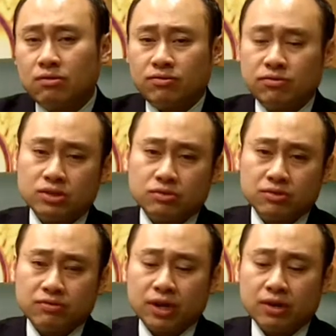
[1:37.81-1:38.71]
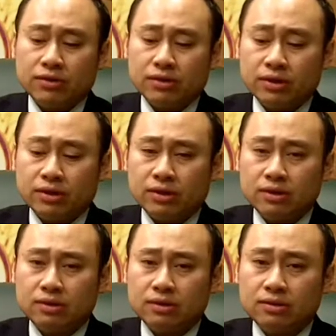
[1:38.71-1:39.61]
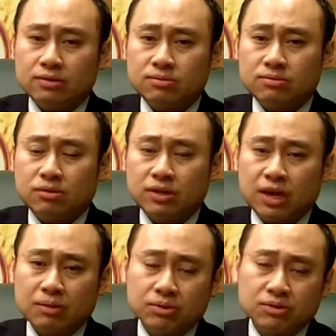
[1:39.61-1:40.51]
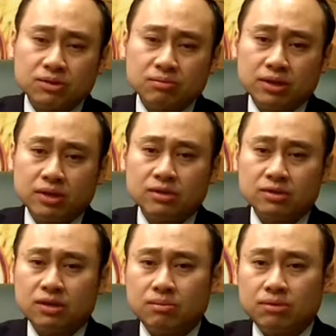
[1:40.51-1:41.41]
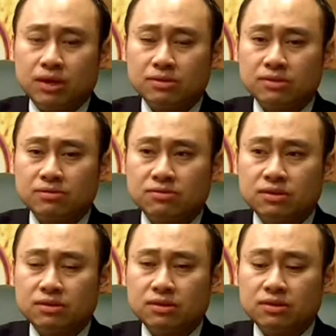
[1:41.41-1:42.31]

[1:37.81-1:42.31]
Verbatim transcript: with which we found 29% of patients had positive